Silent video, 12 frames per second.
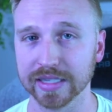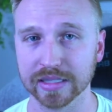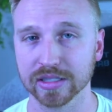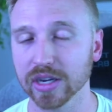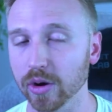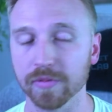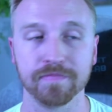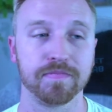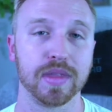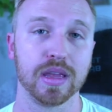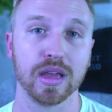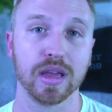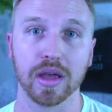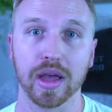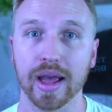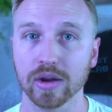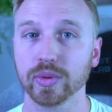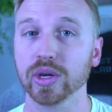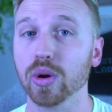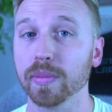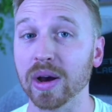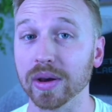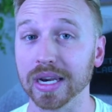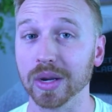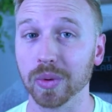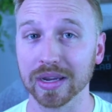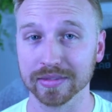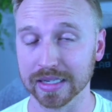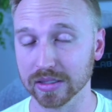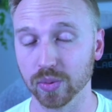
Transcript: So how do we go about getting whitelist?